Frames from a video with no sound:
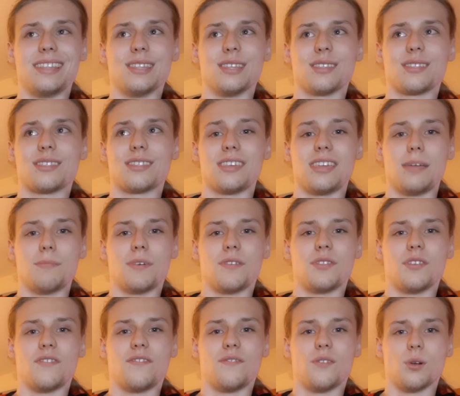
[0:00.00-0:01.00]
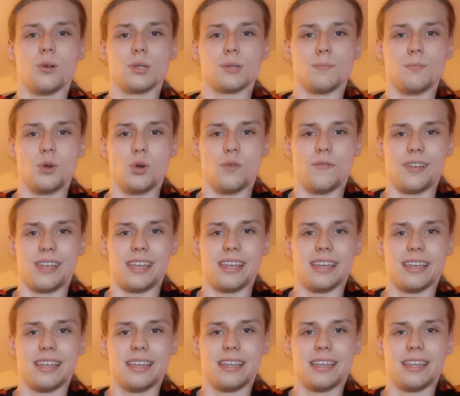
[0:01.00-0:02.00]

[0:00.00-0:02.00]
in the theme of the first movie.